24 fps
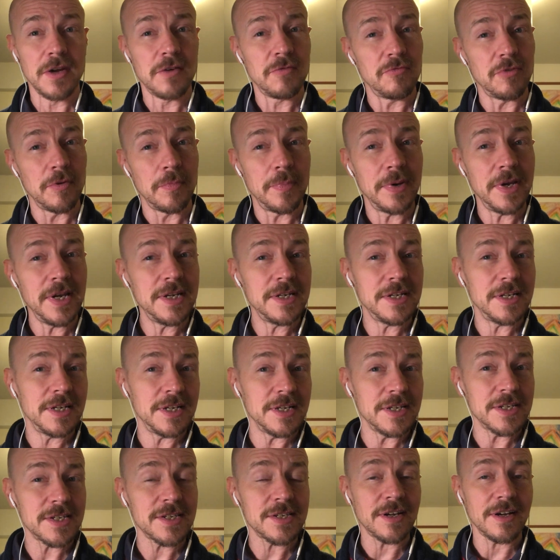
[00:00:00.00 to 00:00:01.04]
repeated in
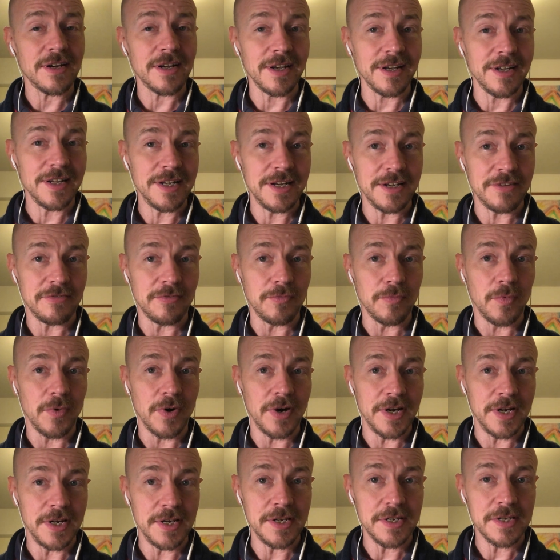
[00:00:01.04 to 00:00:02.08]
subtly different
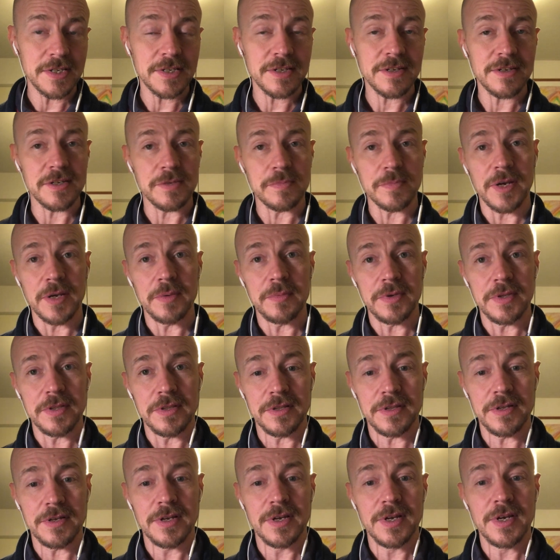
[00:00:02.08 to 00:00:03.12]
ways, because maybe
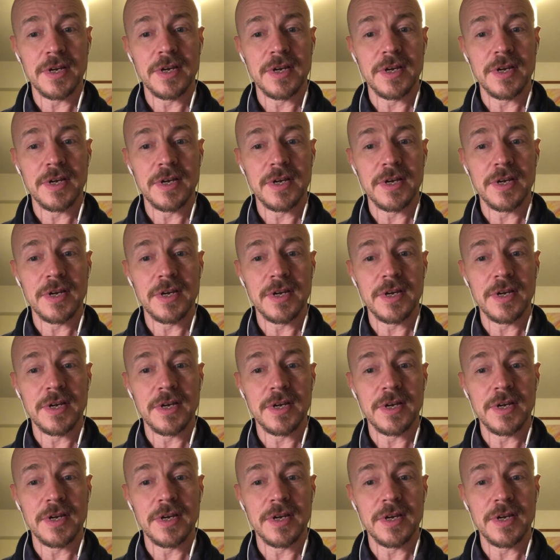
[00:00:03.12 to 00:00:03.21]
the